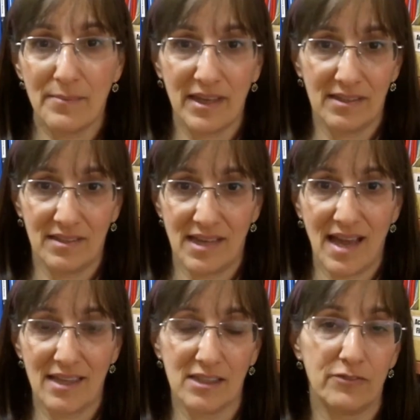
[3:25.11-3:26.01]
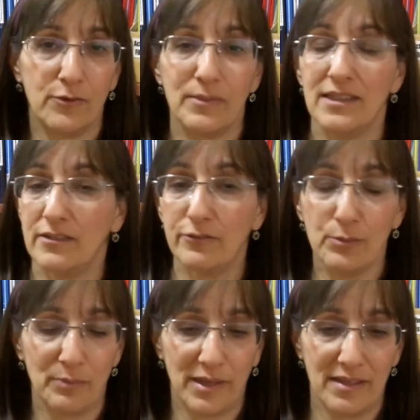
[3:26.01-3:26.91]
at the task from a
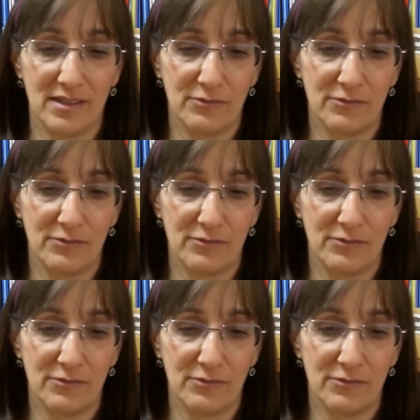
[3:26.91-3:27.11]
different place,